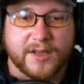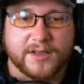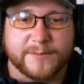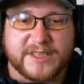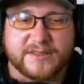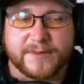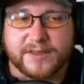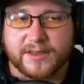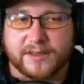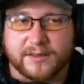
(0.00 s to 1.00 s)
Let me
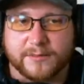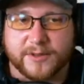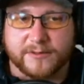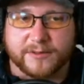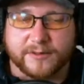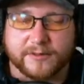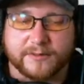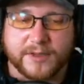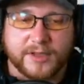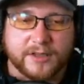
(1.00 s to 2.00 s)
explain that a little bit further.
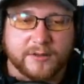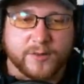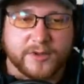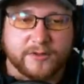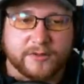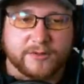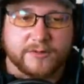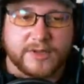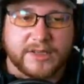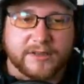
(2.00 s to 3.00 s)
When
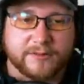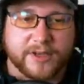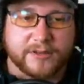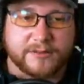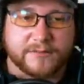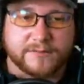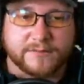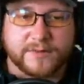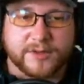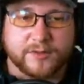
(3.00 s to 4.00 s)
you hit the reticle,
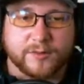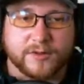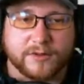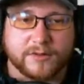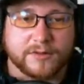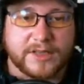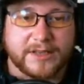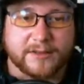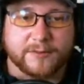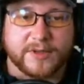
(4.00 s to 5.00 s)
you will
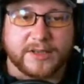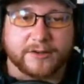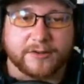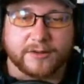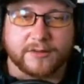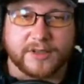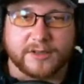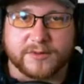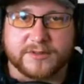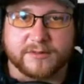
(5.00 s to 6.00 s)
hit with a critical
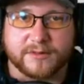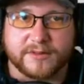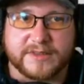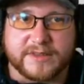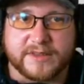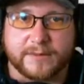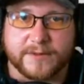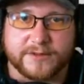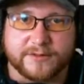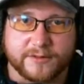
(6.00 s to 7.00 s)
hit, which will increase the
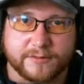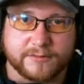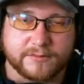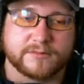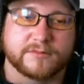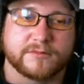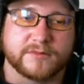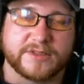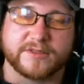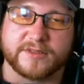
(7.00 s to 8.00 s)
damage you do,
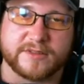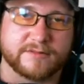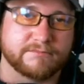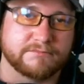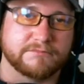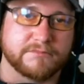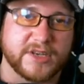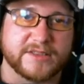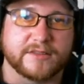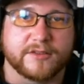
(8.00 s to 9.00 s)
which just
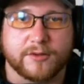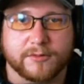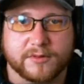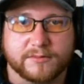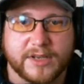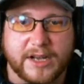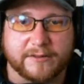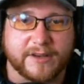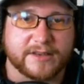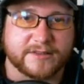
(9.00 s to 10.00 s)
makes the node die
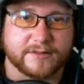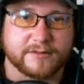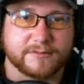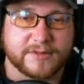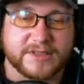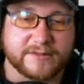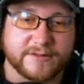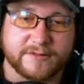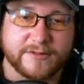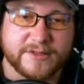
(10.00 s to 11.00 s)
faster, which
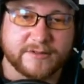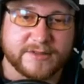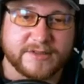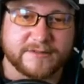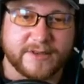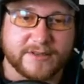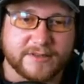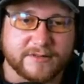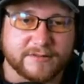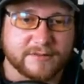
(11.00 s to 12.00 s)
gives you resources
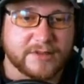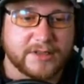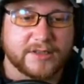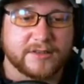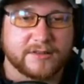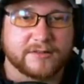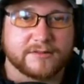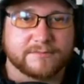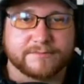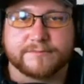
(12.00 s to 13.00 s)
faster.
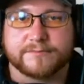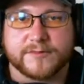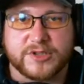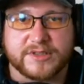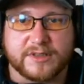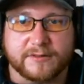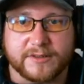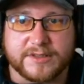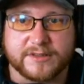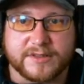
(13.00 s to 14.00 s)
It's just an
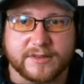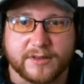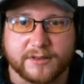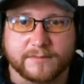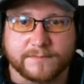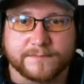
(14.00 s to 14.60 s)
efficiency thing.